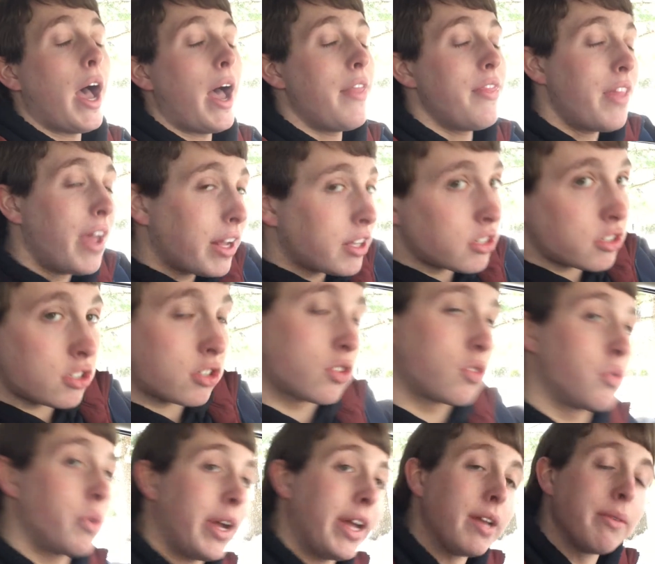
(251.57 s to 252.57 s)
And that's
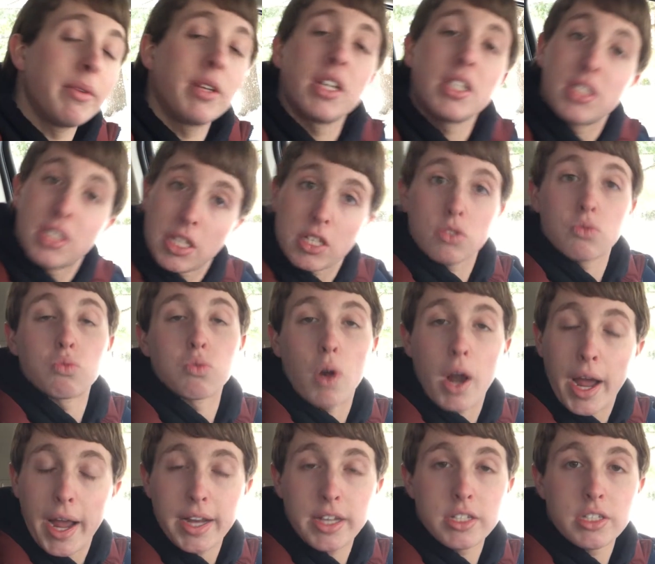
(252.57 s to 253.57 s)
just great because this
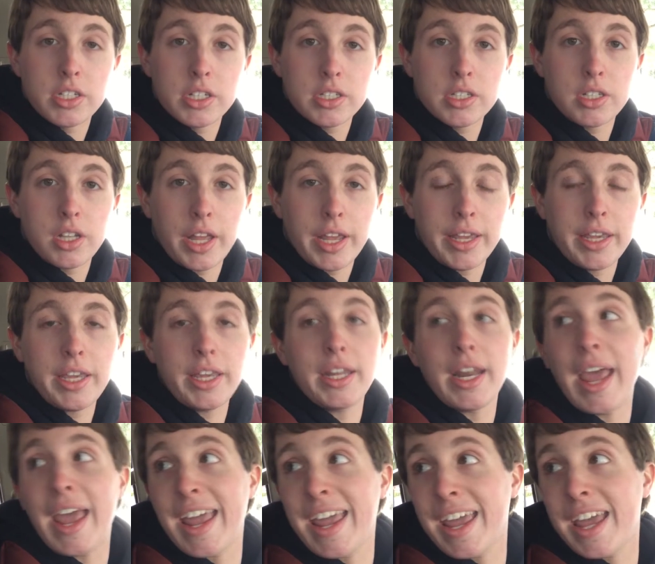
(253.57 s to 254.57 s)
rides just like
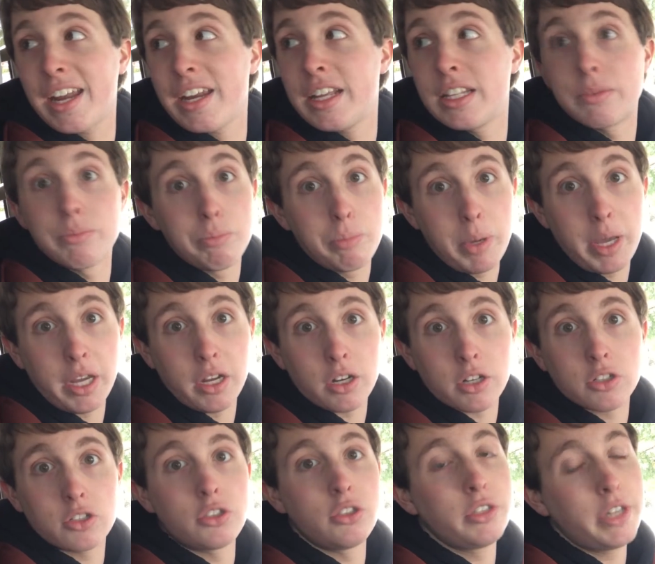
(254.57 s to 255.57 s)
it and it's
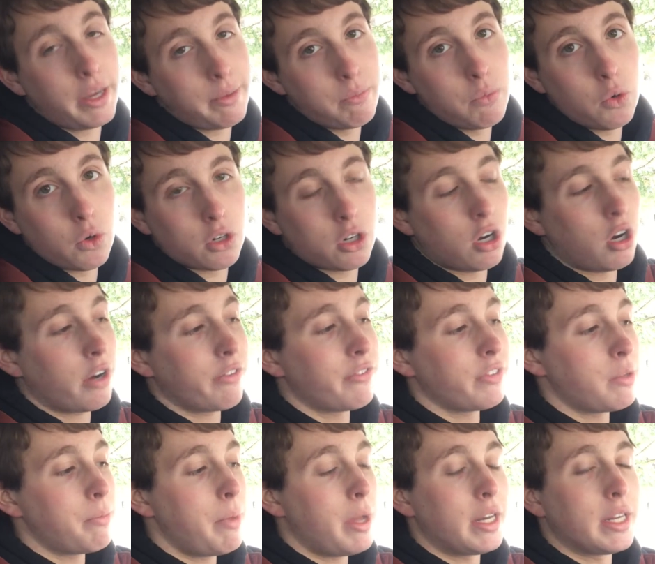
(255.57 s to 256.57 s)
bigger, so you get more car
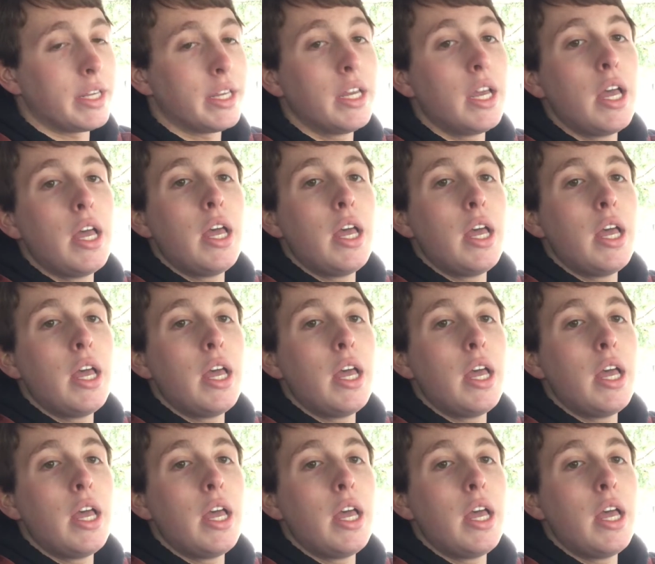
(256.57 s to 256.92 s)
for the money.